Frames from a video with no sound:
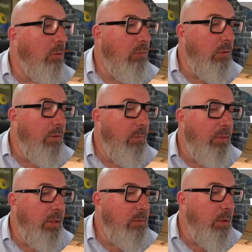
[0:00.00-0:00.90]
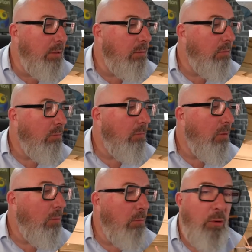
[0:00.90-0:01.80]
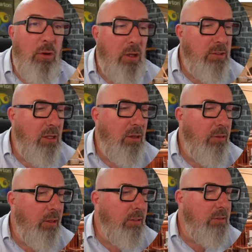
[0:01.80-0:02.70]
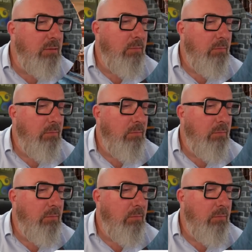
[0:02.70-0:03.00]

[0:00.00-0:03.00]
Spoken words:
to revamp things a bit, modernise certain things.